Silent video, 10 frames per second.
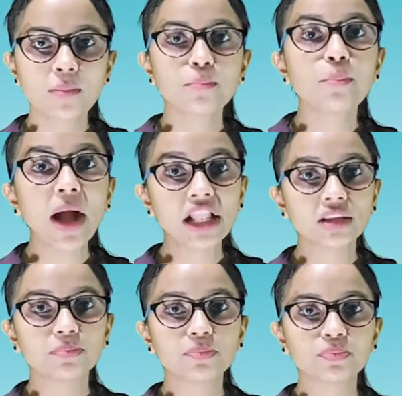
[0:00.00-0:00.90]

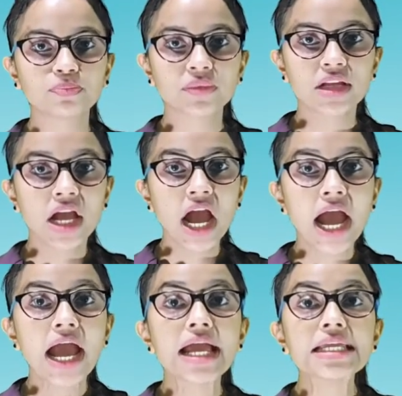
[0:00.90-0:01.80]
Bulb
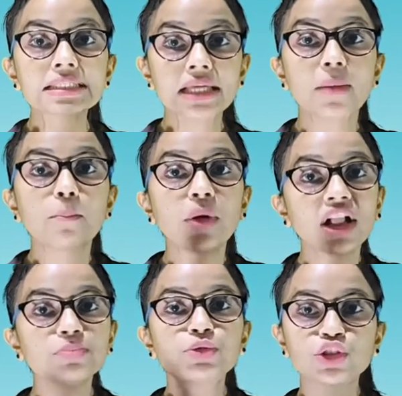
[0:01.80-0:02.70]
is a
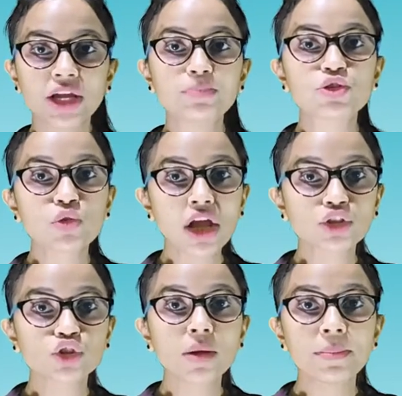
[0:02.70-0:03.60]
bulb-shaped
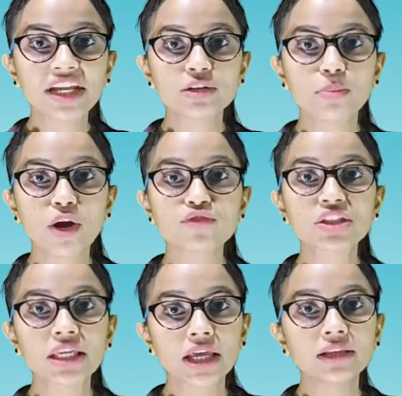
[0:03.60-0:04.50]
structure made up of
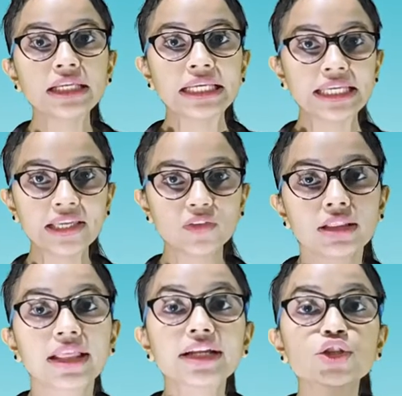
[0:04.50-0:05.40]
scaly leaves
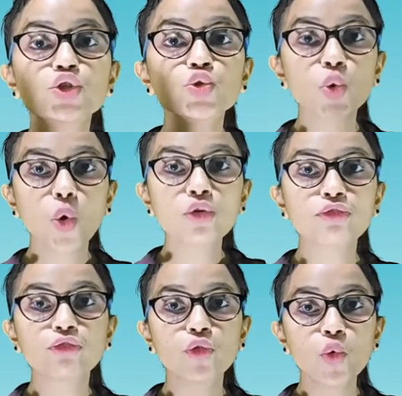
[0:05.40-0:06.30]
that store
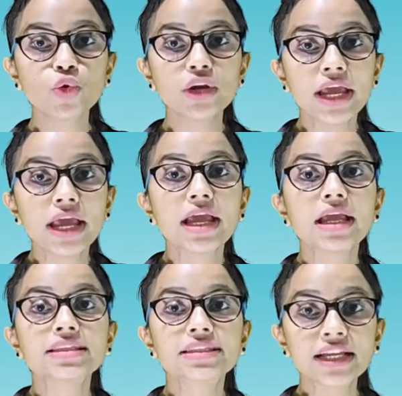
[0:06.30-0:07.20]
food
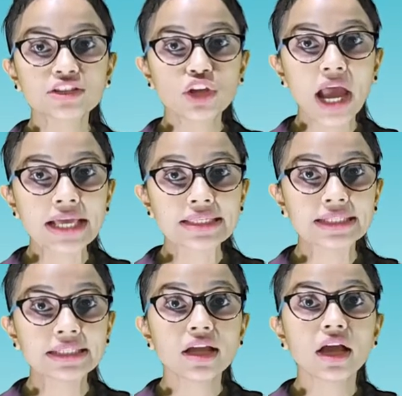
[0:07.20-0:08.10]
such as
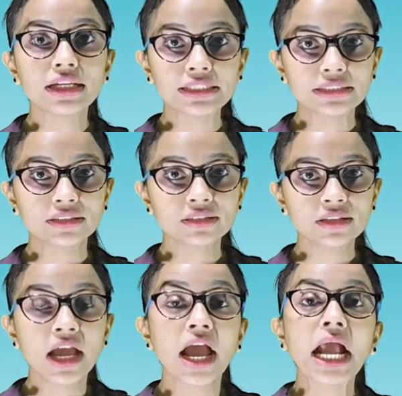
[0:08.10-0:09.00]
in onion,
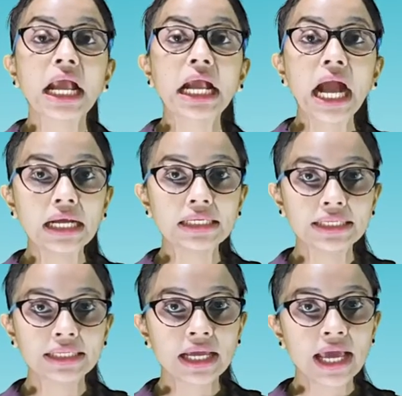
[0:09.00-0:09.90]

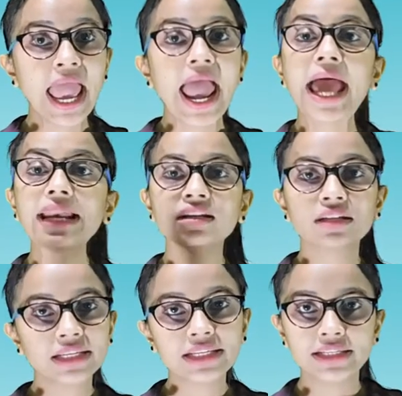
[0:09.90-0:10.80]
garlic and
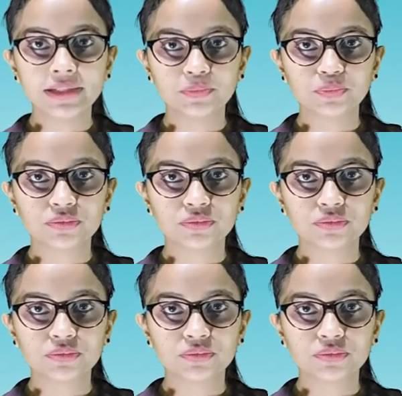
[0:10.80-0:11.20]
lily.